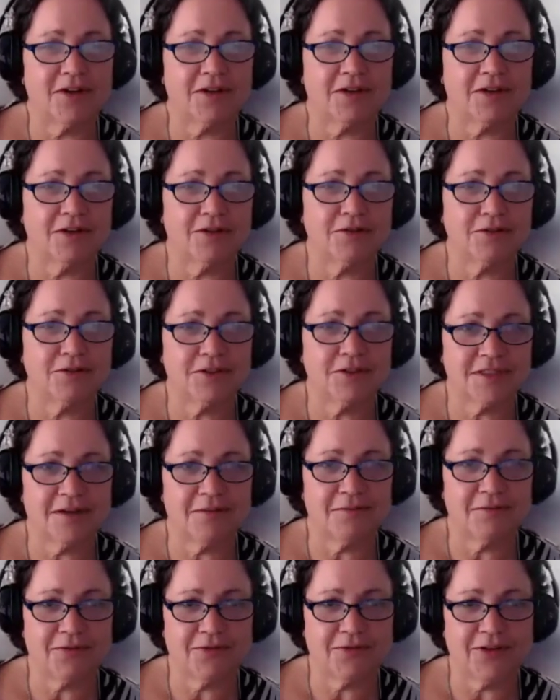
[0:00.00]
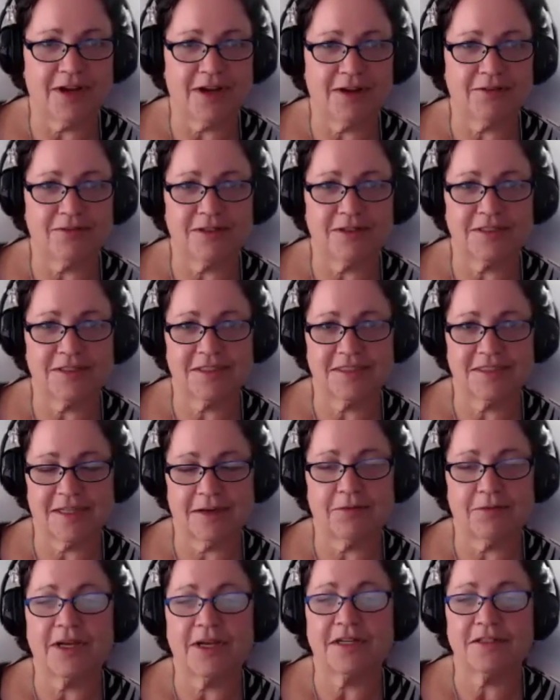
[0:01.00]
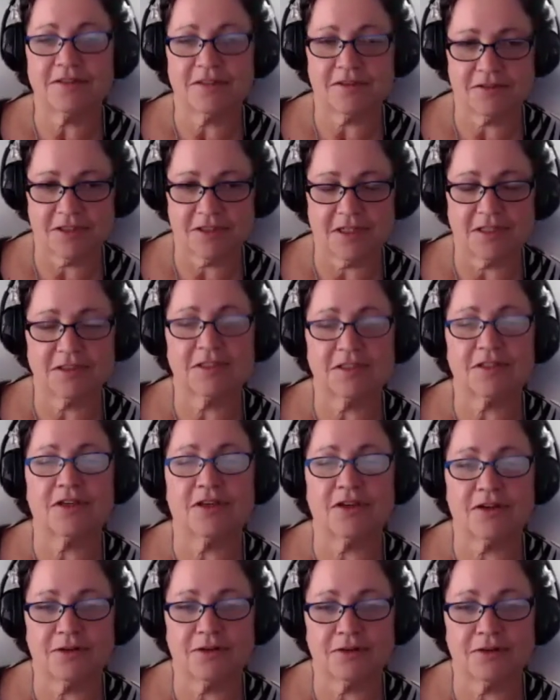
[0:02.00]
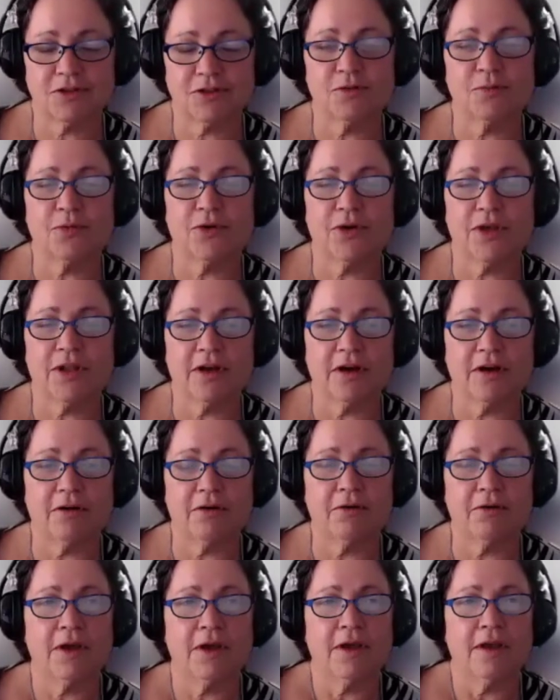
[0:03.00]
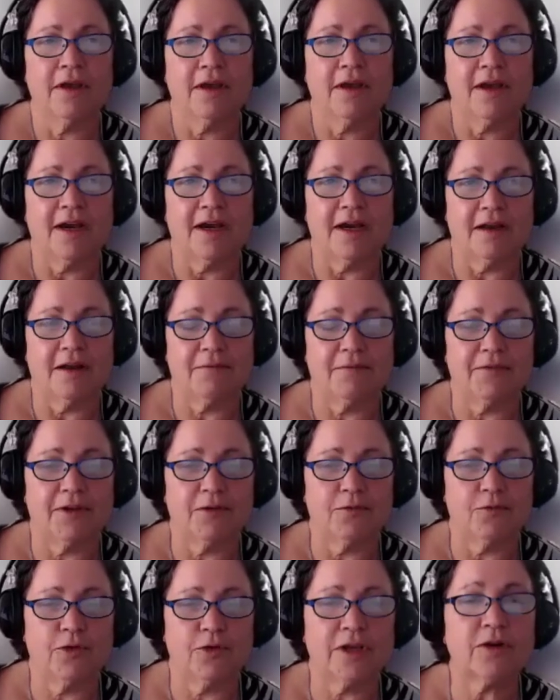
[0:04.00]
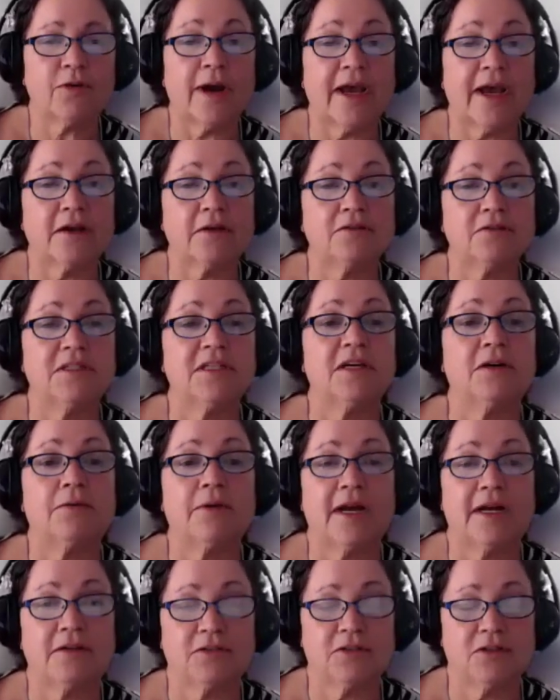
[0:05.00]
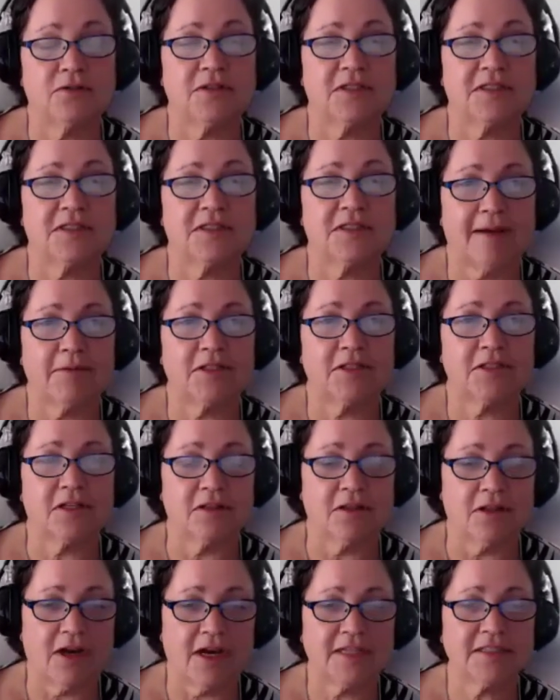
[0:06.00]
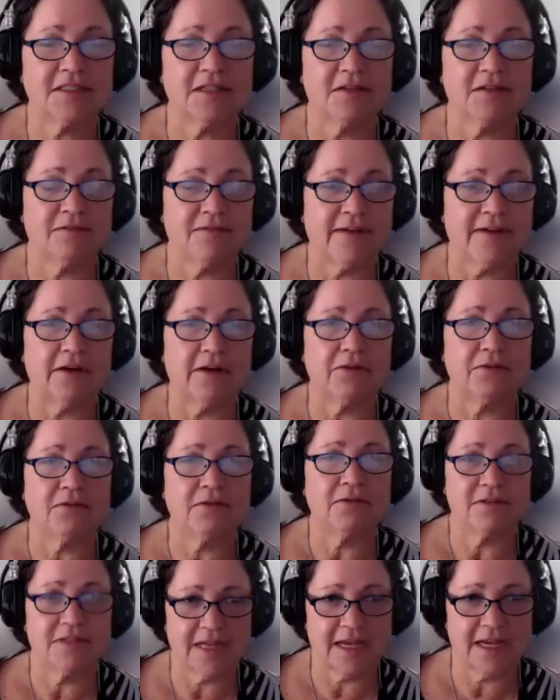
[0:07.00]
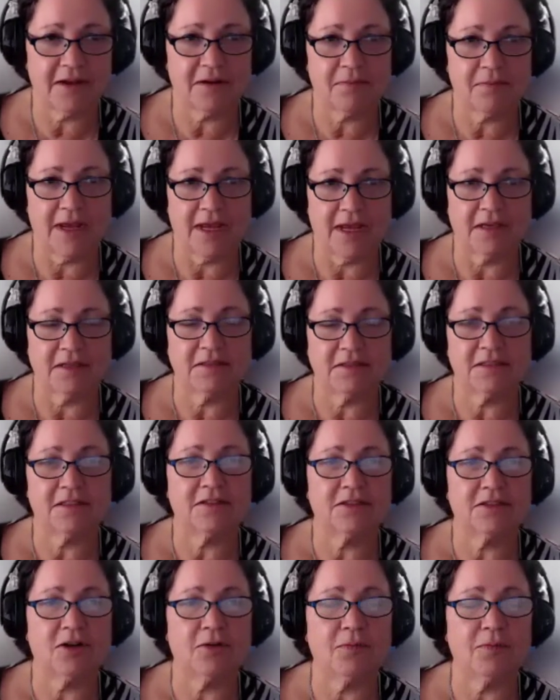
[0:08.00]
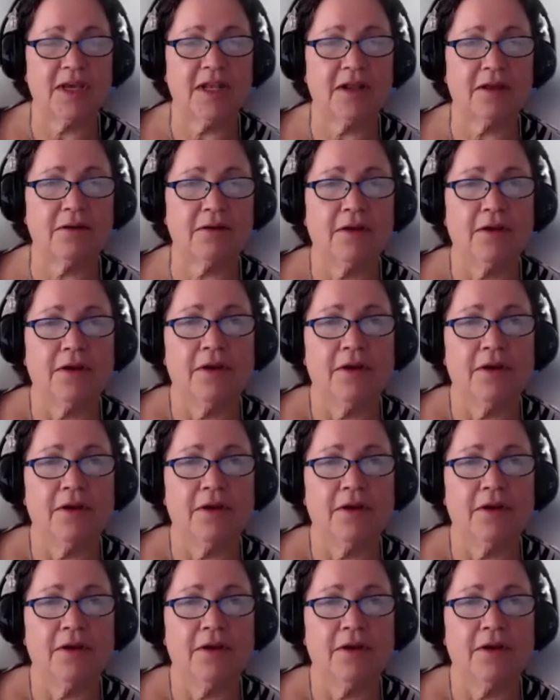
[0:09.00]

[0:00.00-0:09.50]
news front, which is that we also saw Secure 2.0 require DOL to establish a lost and found database. So meaning